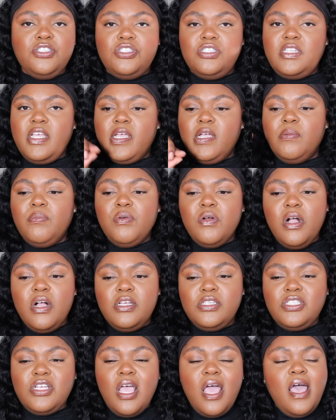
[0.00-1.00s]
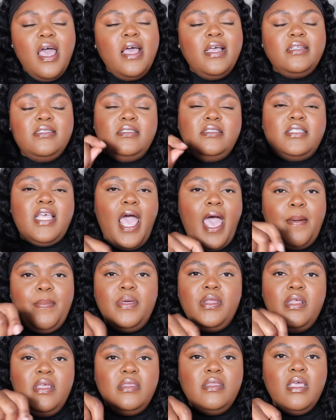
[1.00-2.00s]
Just take a brush, tap
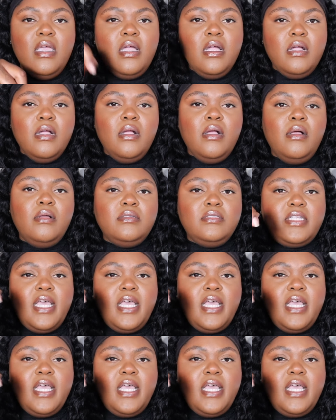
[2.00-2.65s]
it in there,